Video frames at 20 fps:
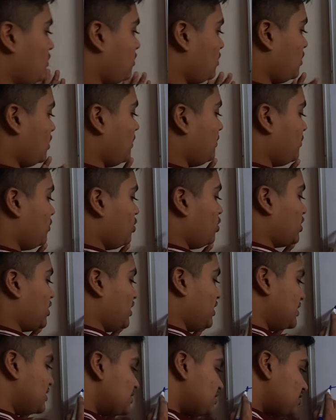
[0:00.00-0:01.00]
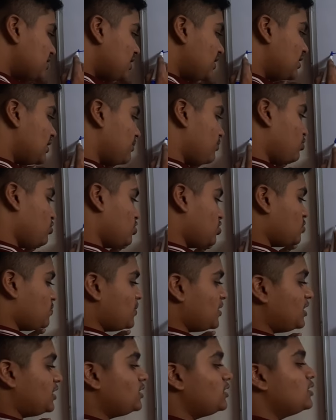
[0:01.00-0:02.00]
I'm not concerned about the
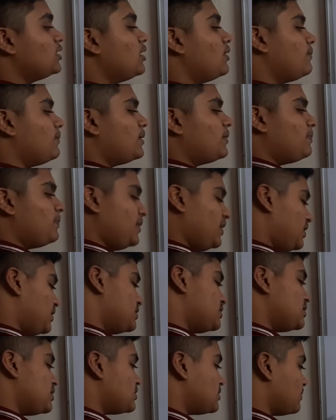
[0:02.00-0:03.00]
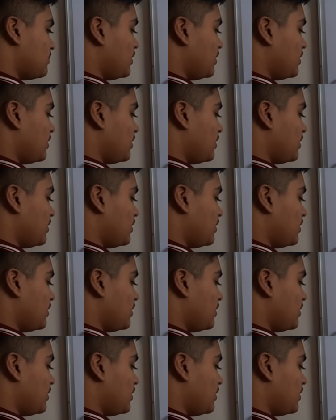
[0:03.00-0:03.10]
spelling, but penis is a